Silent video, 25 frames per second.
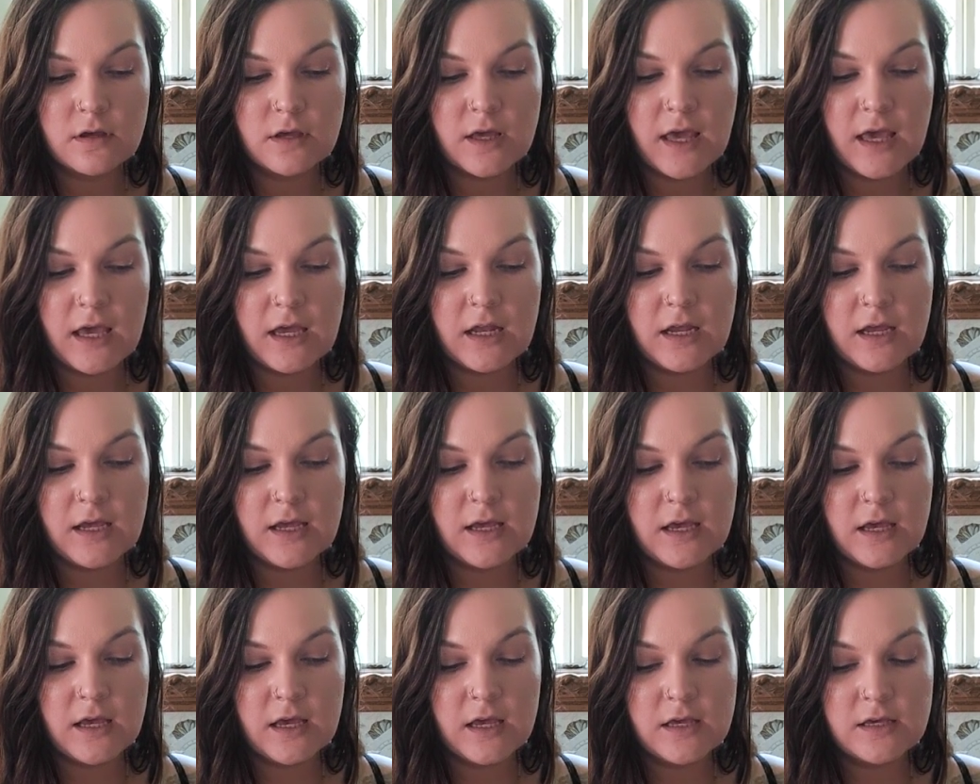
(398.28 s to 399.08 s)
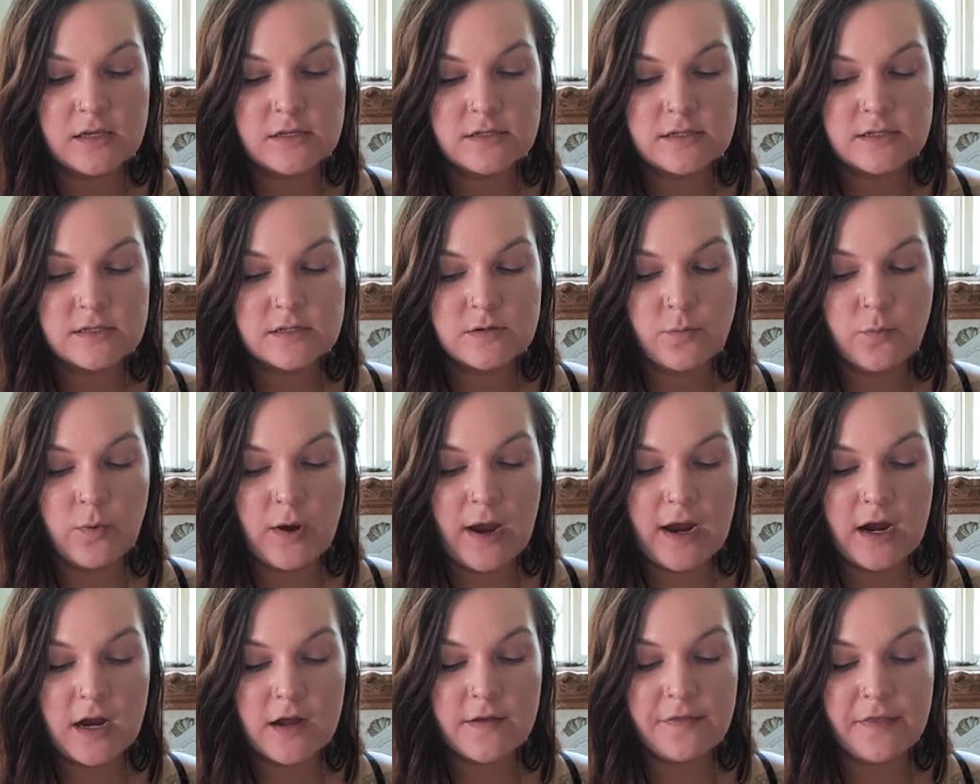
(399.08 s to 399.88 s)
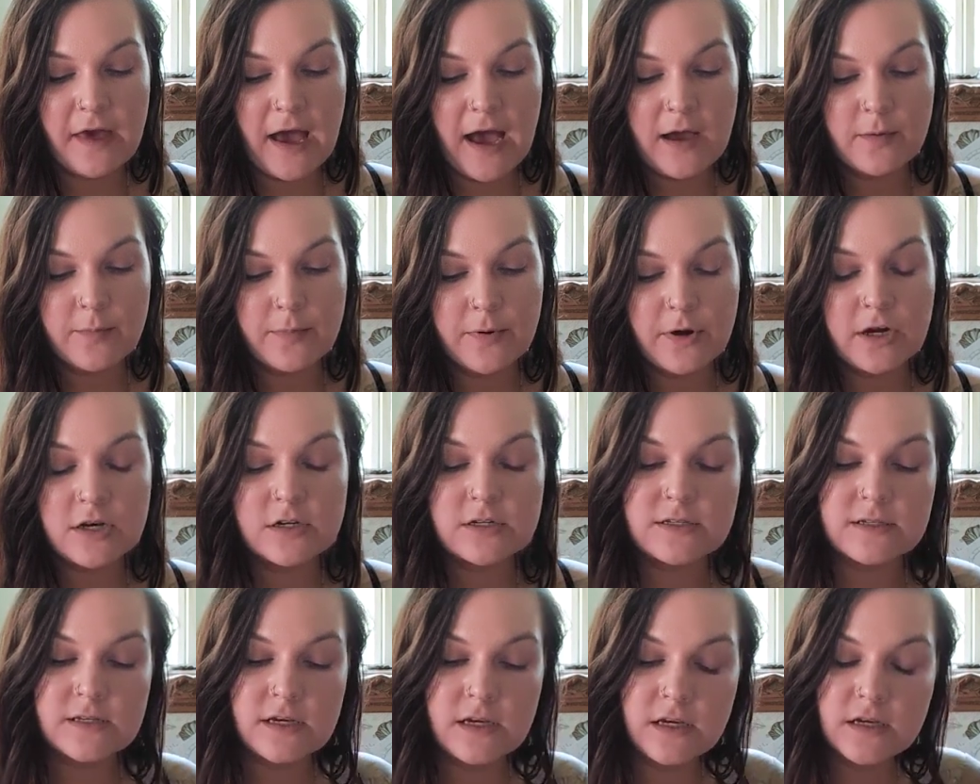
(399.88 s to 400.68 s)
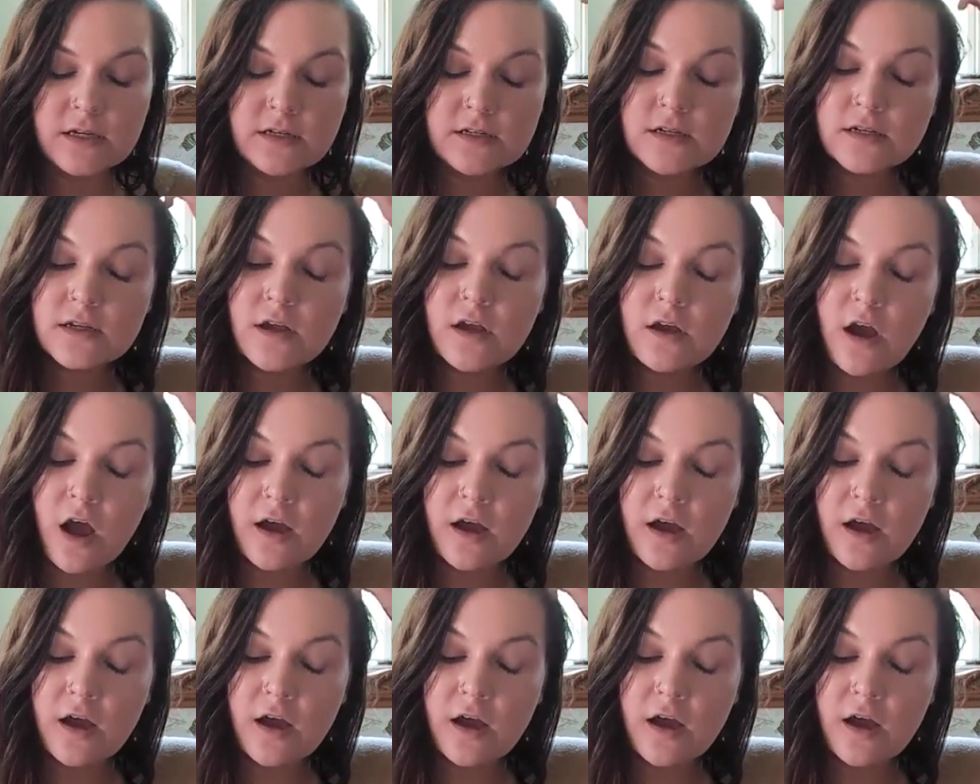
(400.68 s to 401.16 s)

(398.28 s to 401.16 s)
it is where that person,